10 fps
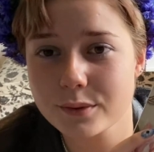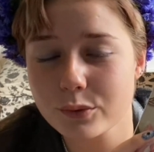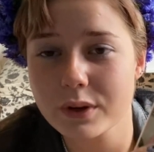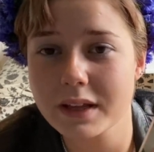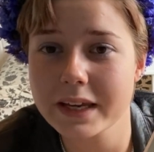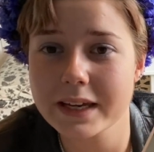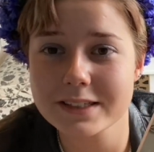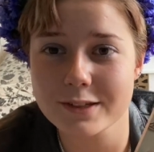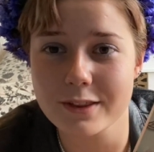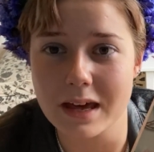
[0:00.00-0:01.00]
really
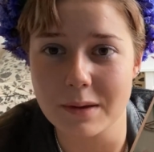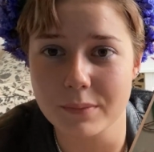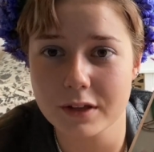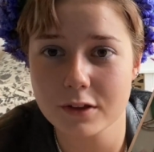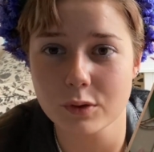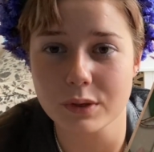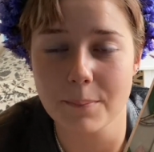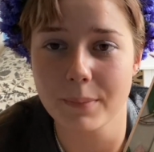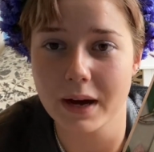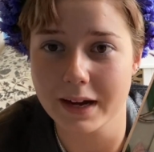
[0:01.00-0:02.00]
into them, you
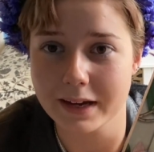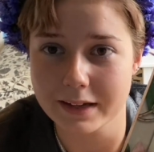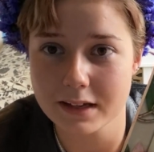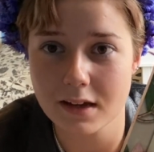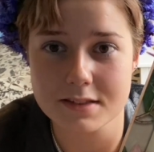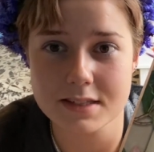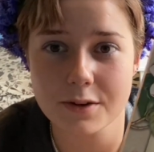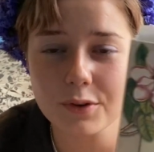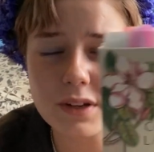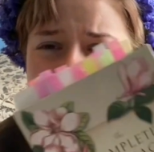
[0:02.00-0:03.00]
can buy a
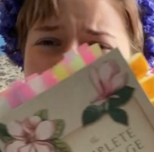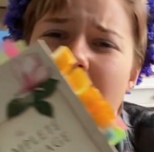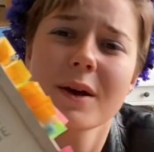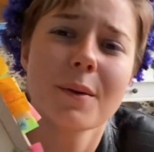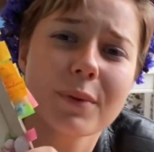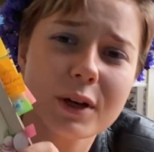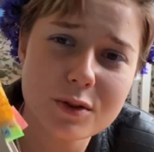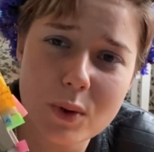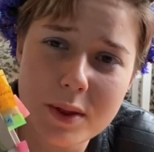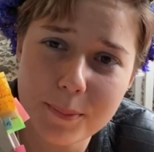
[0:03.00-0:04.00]
series.
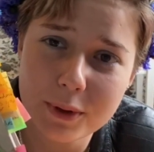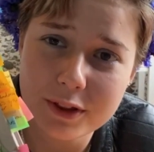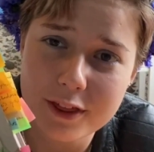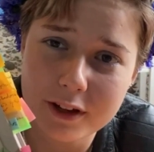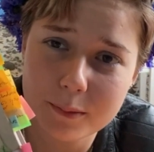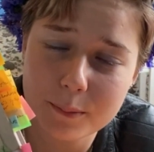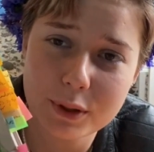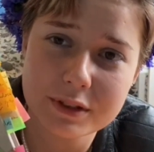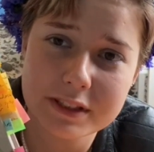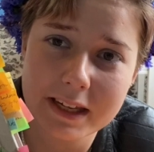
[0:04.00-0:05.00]
Because with both
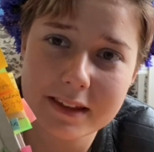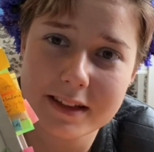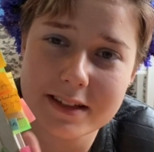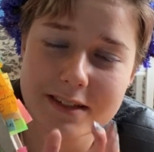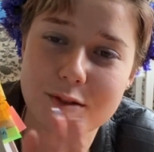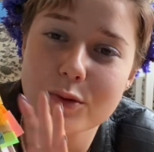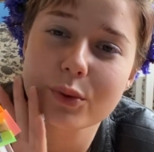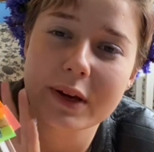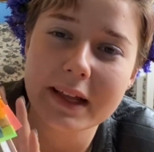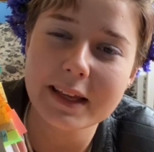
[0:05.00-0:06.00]
books like this, you
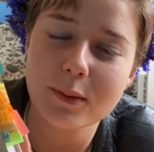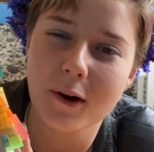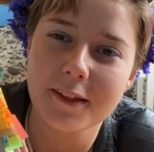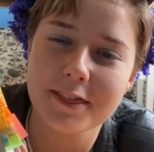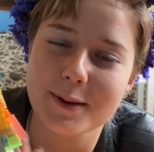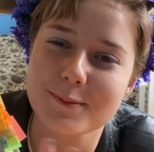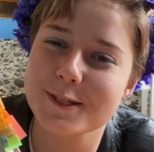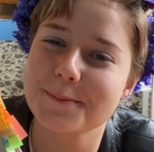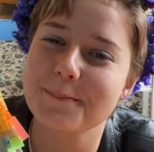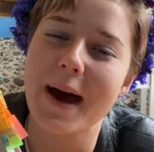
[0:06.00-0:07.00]
really want them
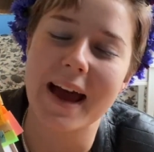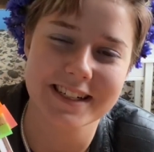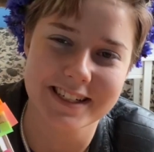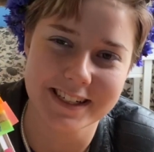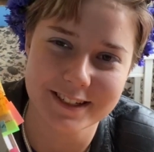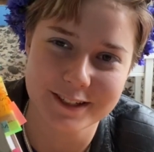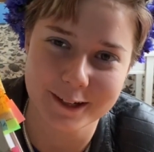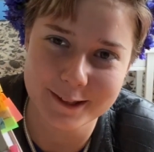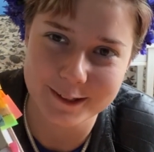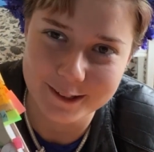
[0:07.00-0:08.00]
to match each
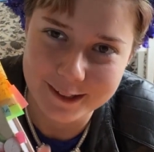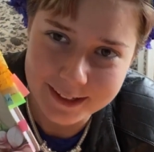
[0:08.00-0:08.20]
other.